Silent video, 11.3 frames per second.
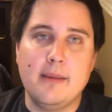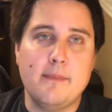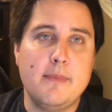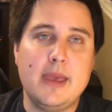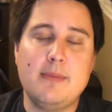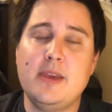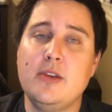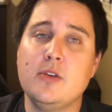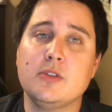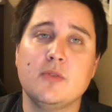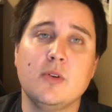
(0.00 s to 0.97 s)
Maybe
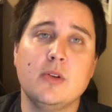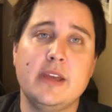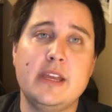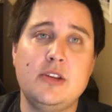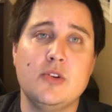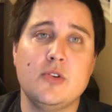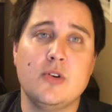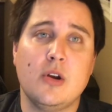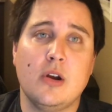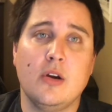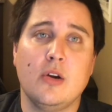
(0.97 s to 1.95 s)
useful in
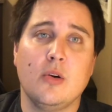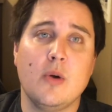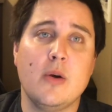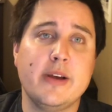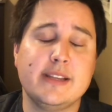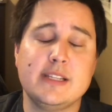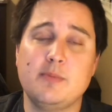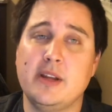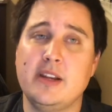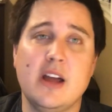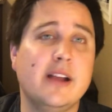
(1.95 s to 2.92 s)
your heroics,
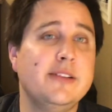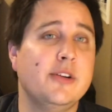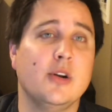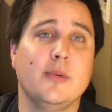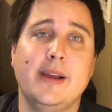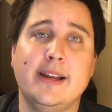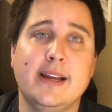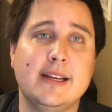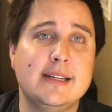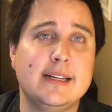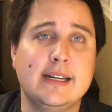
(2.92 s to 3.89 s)
but not in your
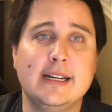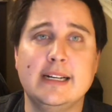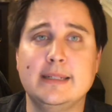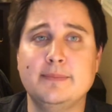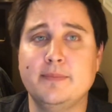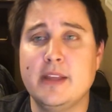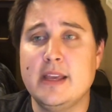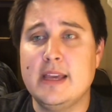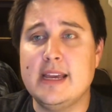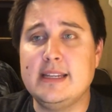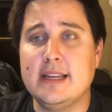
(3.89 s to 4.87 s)
arena.
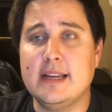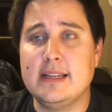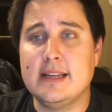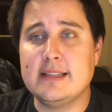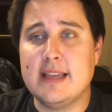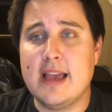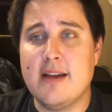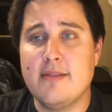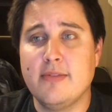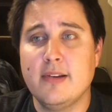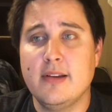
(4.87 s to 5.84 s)
It does
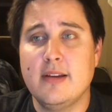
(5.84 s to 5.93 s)
have